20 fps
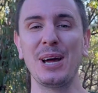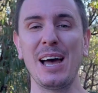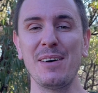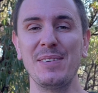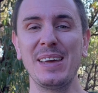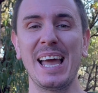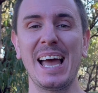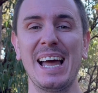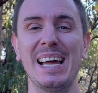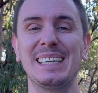
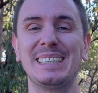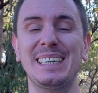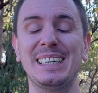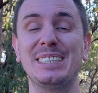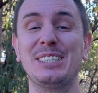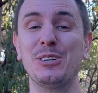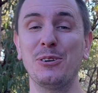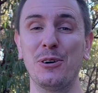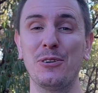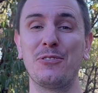having access
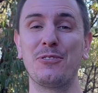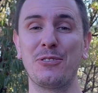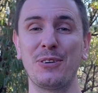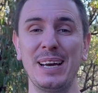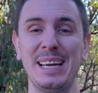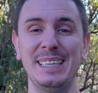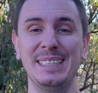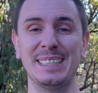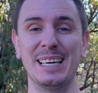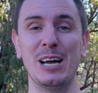to a
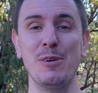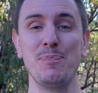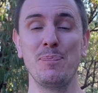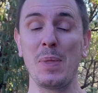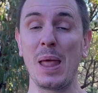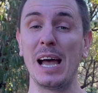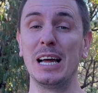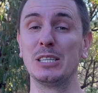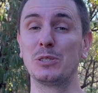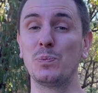freezer
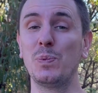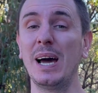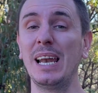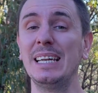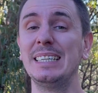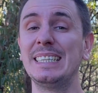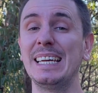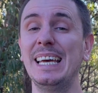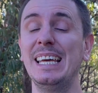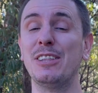as well
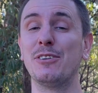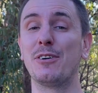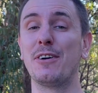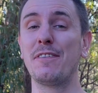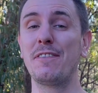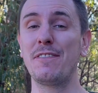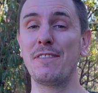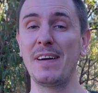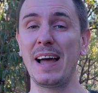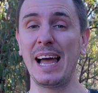as either a
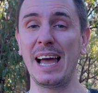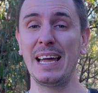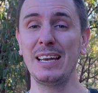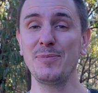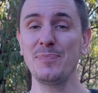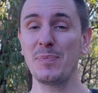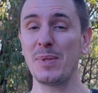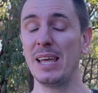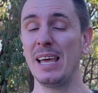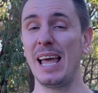fan,
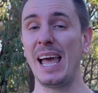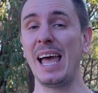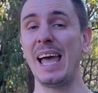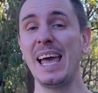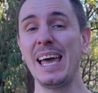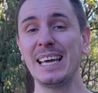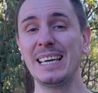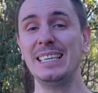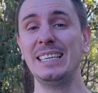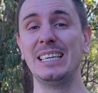
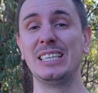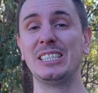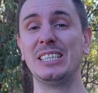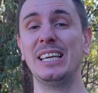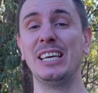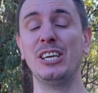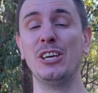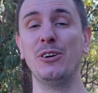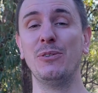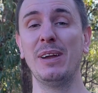air
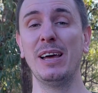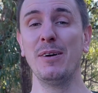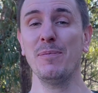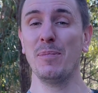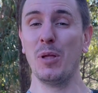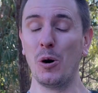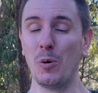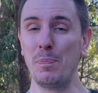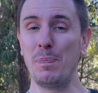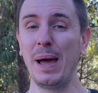conditioning unit,
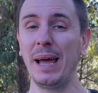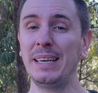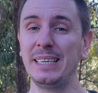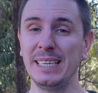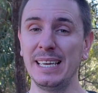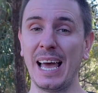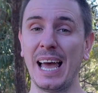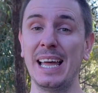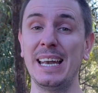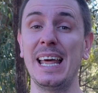or better
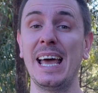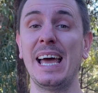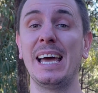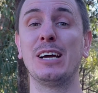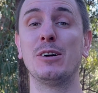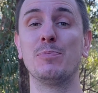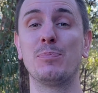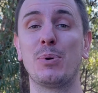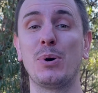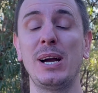yet, an air
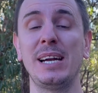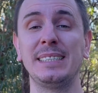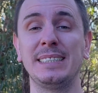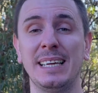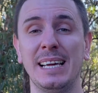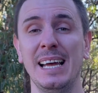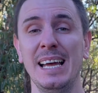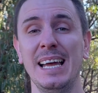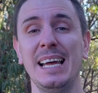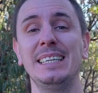
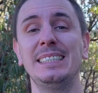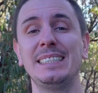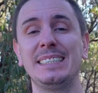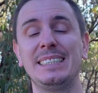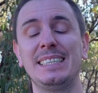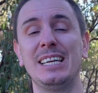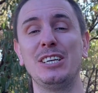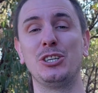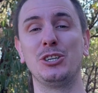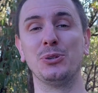compressor is
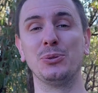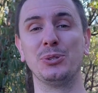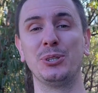essential